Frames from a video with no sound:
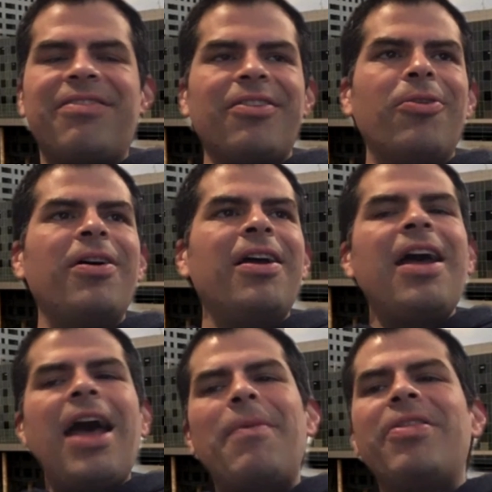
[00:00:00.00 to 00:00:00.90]
So,
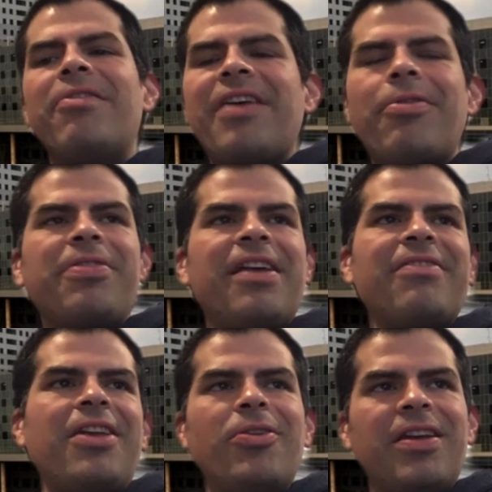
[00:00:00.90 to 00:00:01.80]
I mean, there's other things
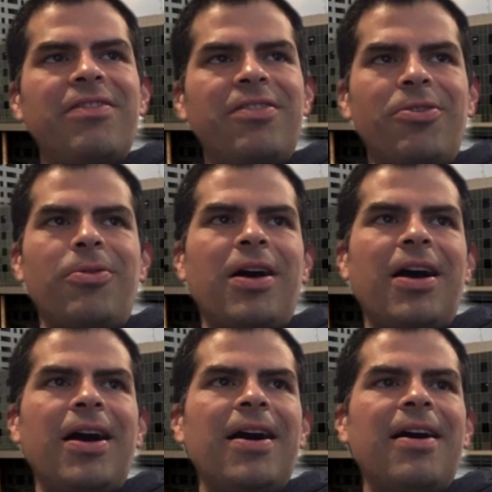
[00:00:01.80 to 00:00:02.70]
that you can do.
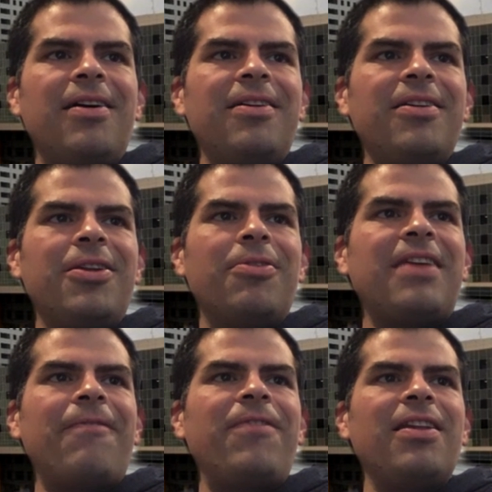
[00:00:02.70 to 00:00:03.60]
You know,
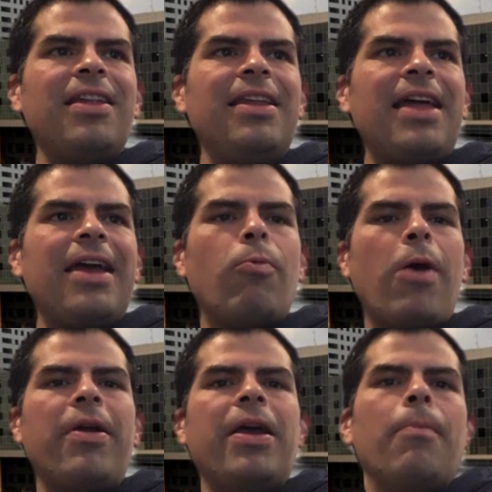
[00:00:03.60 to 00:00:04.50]
definitely like
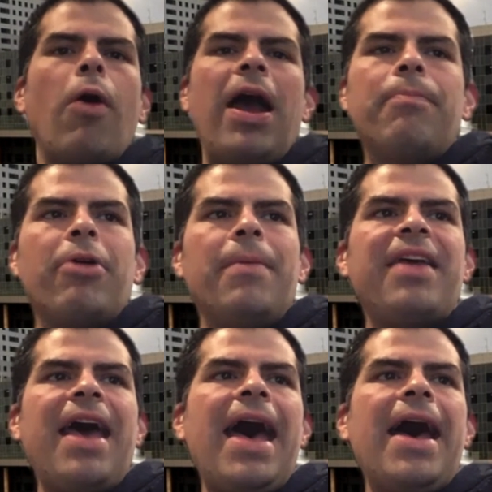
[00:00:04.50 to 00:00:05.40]
wearing a
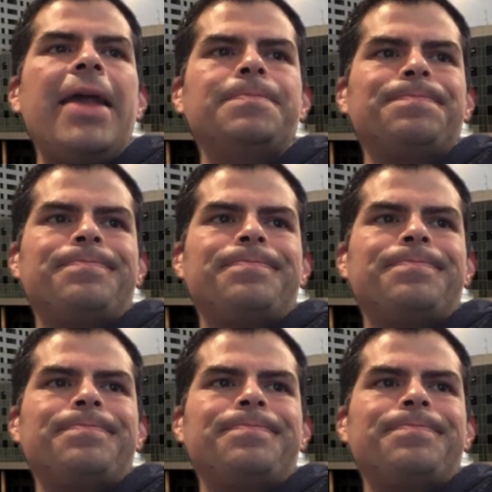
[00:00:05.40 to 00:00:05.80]
wide-brimmed hat.